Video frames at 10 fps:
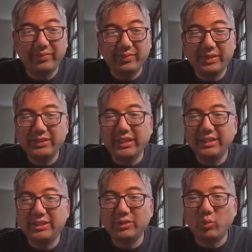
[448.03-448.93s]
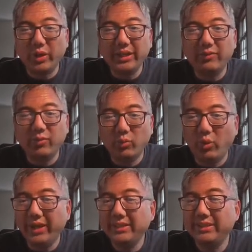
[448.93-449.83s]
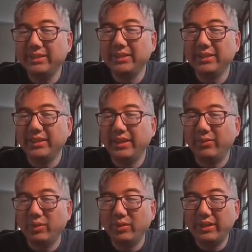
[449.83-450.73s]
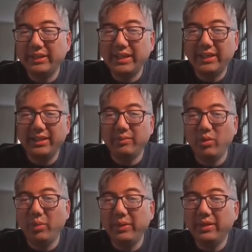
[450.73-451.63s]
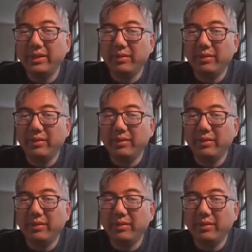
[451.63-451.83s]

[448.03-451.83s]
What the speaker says: we could say this is winning for white, and we'll look at that in a moment.